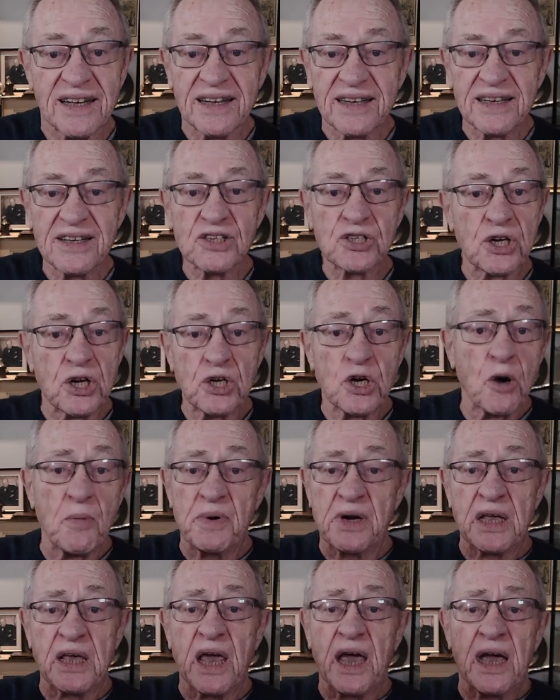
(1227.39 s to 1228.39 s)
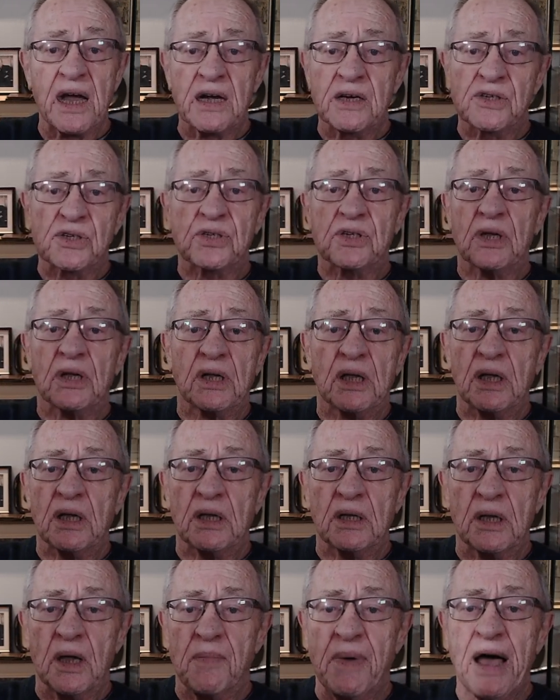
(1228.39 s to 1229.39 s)
He said, nobody cares
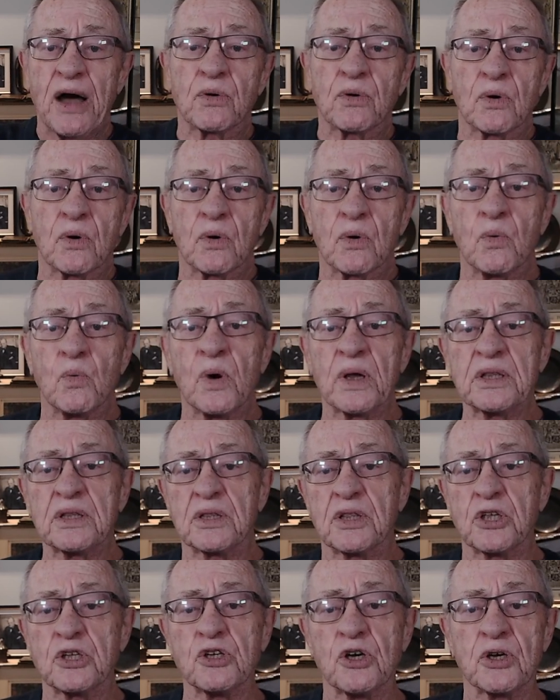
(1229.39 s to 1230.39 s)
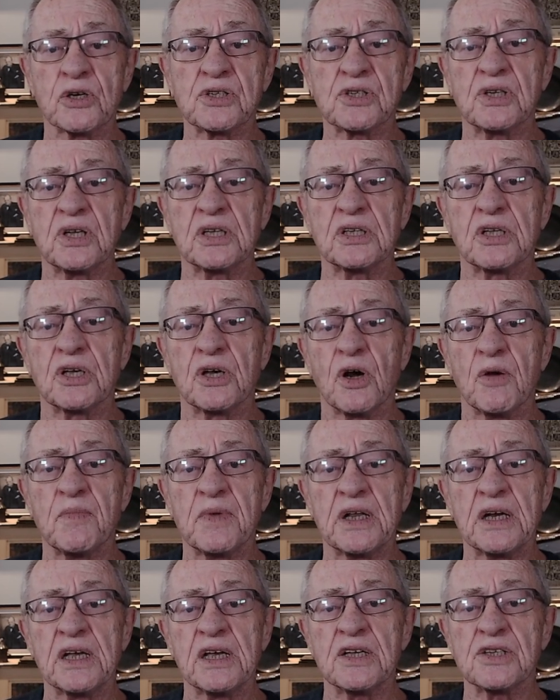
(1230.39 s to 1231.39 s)
about what the Turks did to the
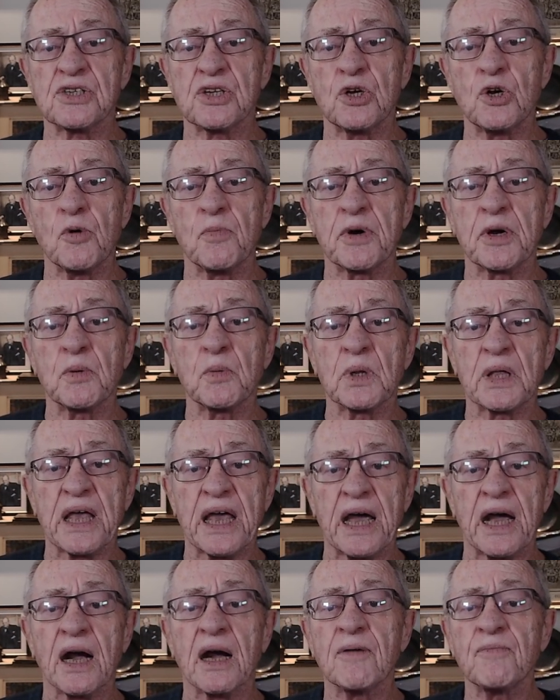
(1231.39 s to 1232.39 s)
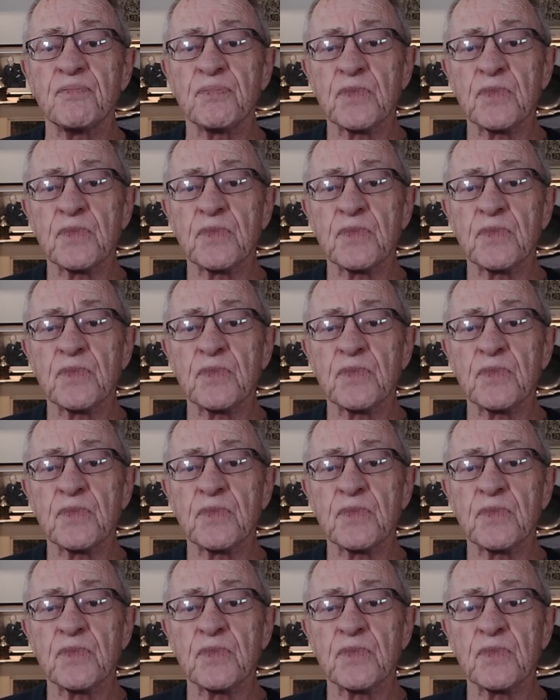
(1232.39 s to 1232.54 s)
Armenians, and nobody will care